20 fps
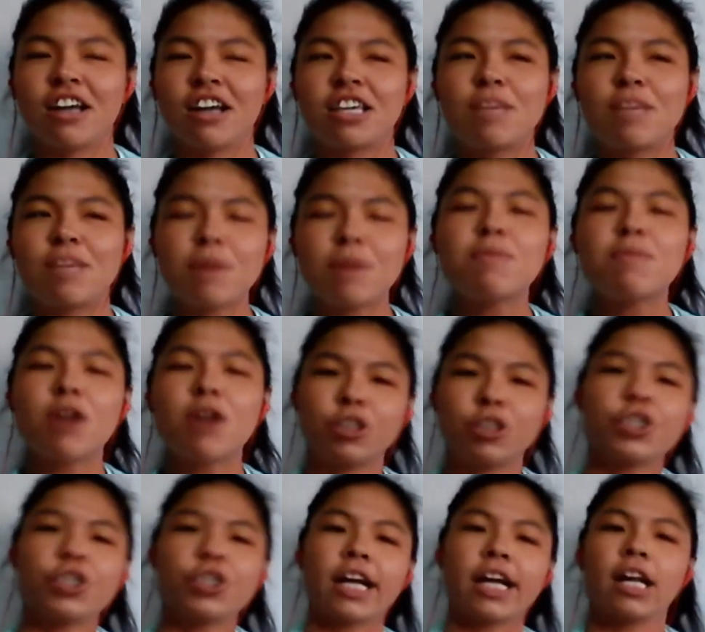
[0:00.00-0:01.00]
keeping me
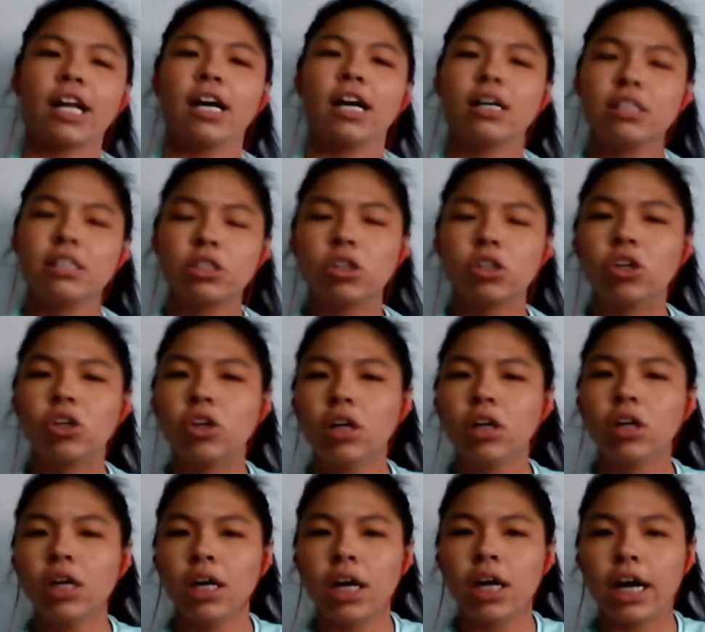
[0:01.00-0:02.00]
on track.
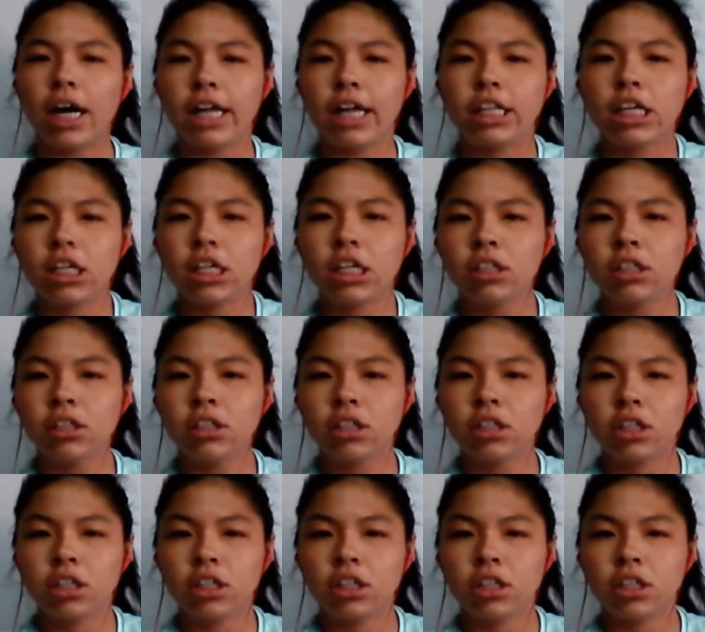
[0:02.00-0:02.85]
So I think